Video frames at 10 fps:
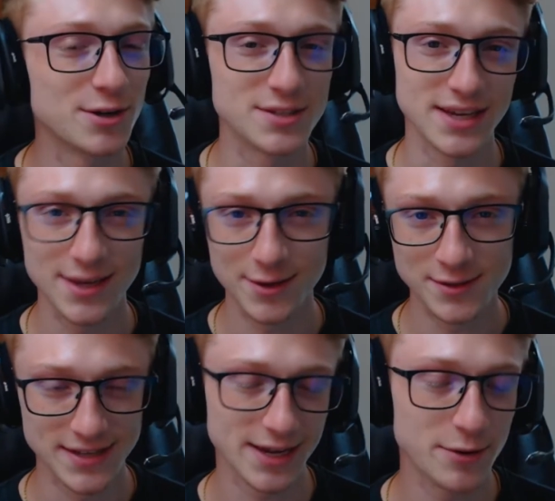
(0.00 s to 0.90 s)
of kills.
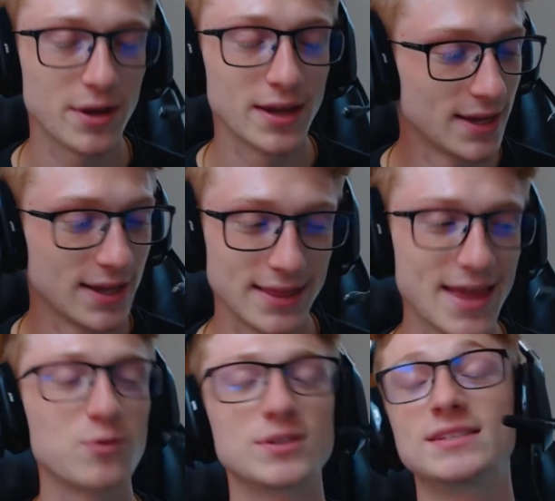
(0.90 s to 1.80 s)
Like that
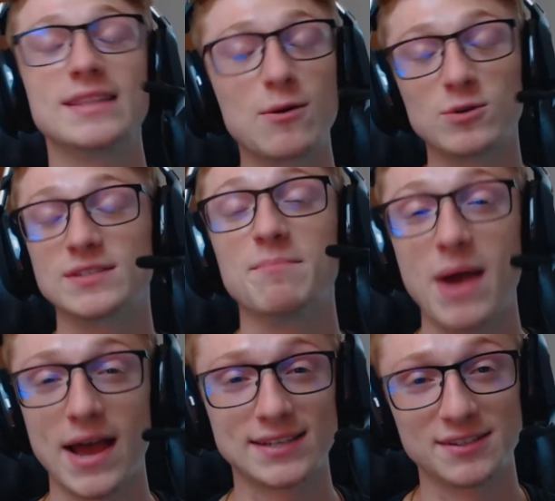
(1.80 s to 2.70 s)
was the
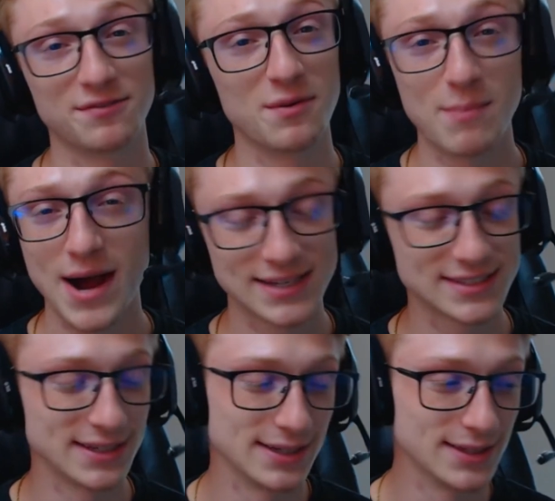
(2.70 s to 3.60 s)
best. The FAMAS, the
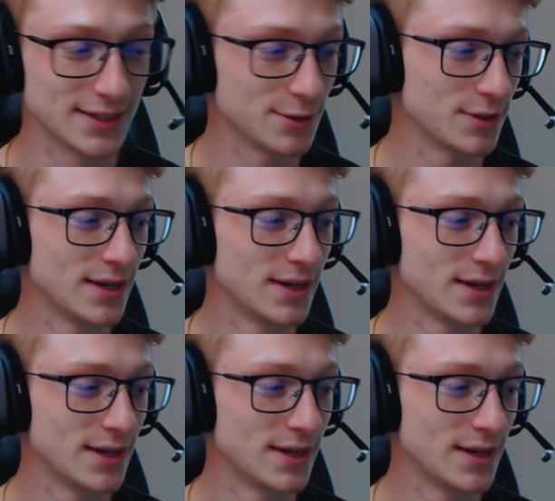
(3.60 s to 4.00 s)
Galil.